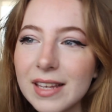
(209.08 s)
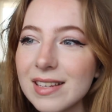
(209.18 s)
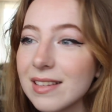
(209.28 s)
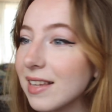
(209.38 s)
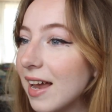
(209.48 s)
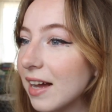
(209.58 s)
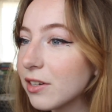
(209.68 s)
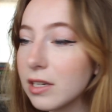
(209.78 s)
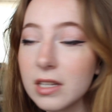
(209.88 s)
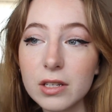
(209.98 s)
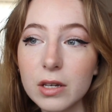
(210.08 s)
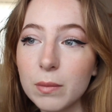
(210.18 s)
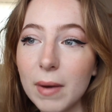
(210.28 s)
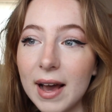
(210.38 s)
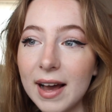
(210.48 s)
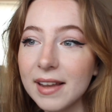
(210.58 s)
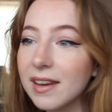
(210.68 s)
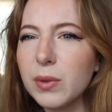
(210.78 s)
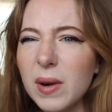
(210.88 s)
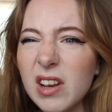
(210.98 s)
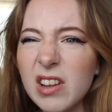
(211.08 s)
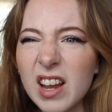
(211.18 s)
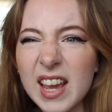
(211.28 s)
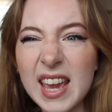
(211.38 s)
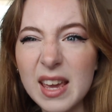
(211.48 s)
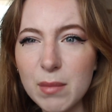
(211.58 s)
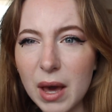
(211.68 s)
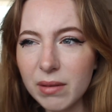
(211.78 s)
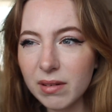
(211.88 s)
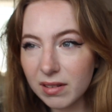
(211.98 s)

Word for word: this isn't actually too bad. Do I look like an emo?